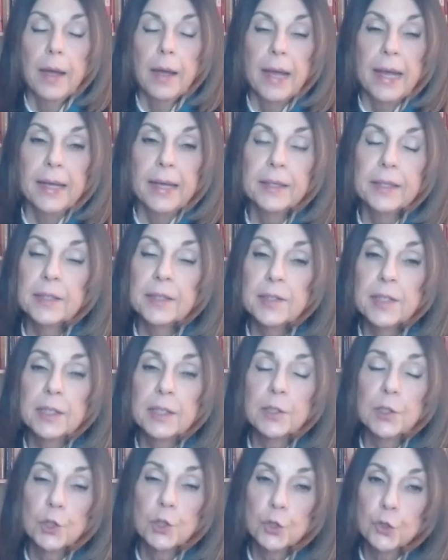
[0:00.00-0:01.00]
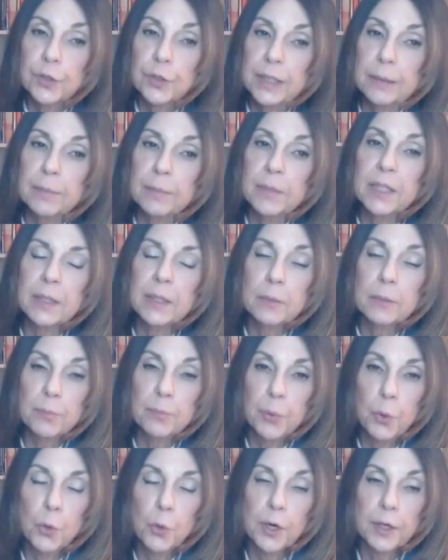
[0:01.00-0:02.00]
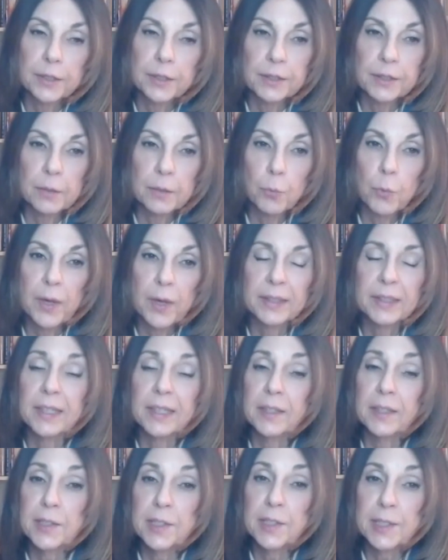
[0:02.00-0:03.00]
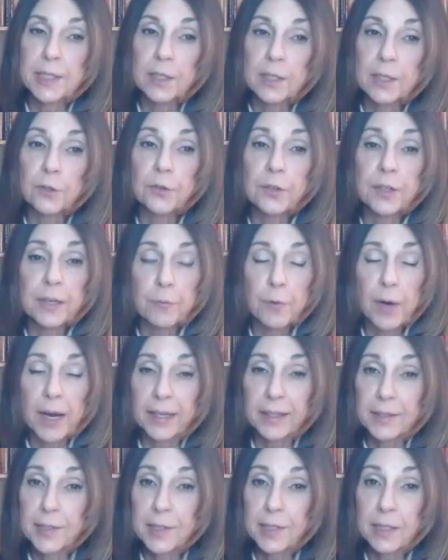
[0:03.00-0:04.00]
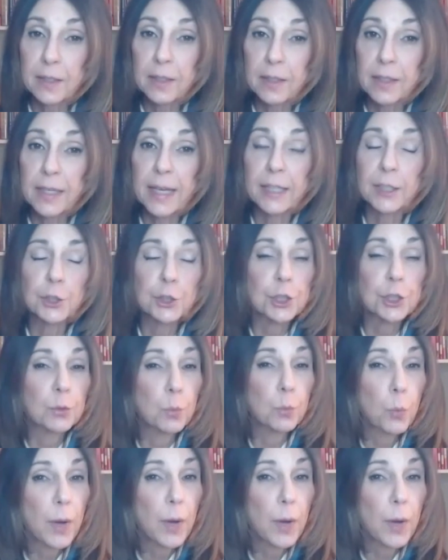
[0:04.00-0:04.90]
It is extremely important when considering reconciliation.